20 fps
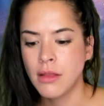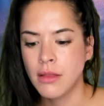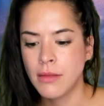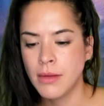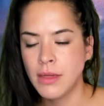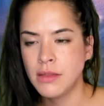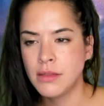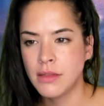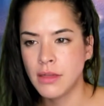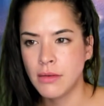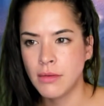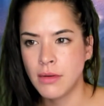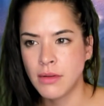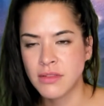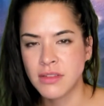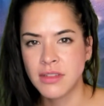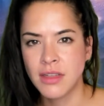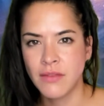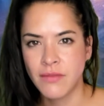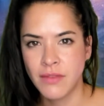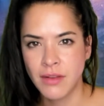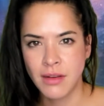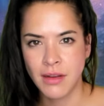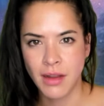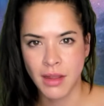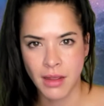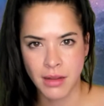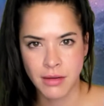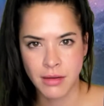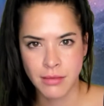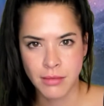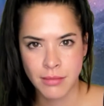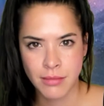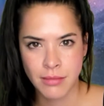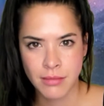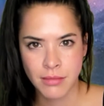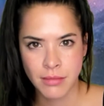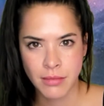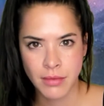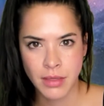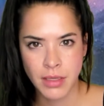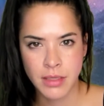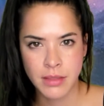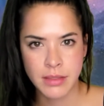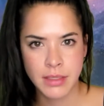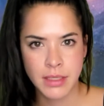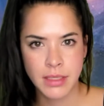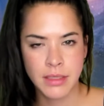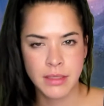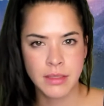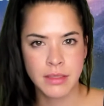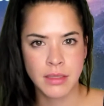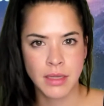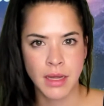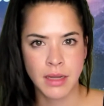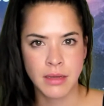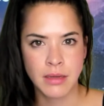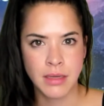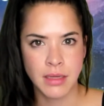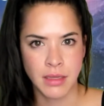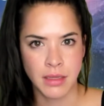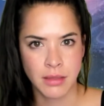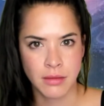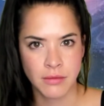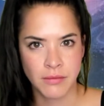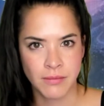3079 is his ID.